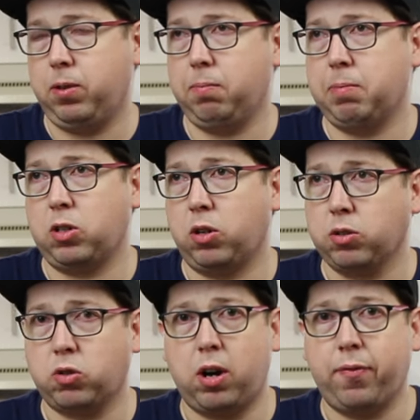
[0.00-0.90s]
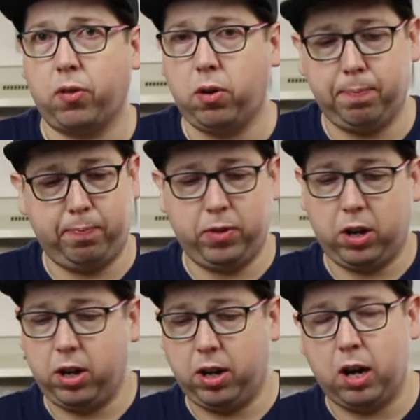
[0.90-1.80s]
McDonald's drive through,
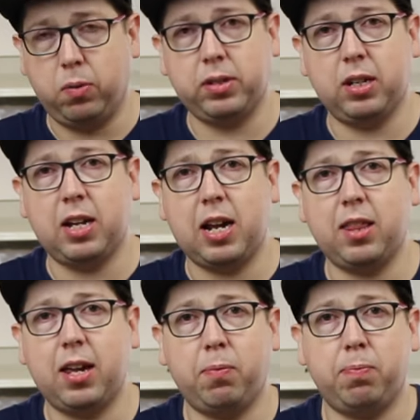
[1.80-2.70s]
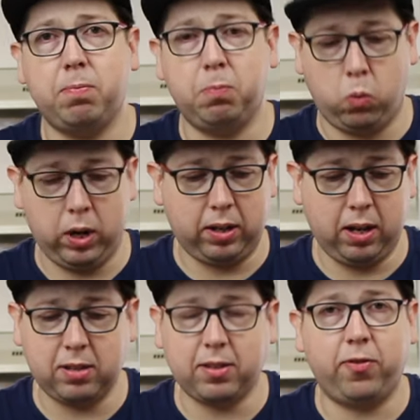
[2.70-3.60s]
I was in and out of there quick
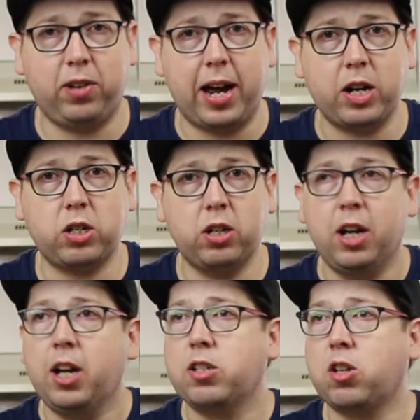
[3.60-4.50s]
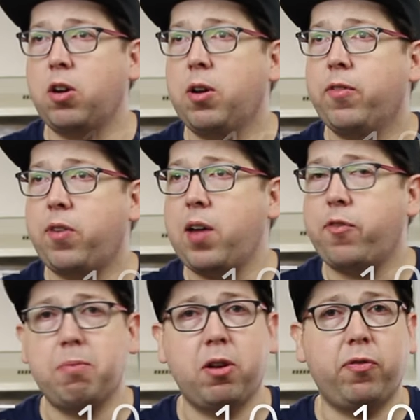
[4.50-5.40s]
as a flash. So five
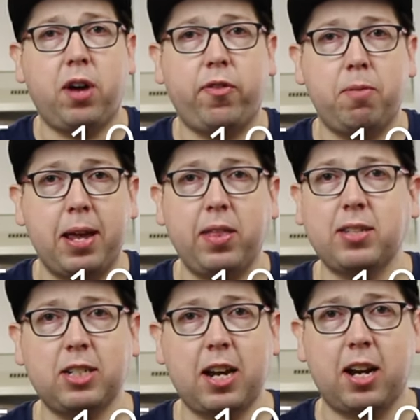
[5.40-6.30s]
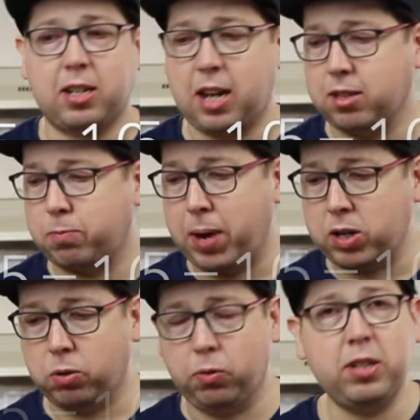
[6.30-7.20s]
from you, five from me. That's a 10 out of 10 special.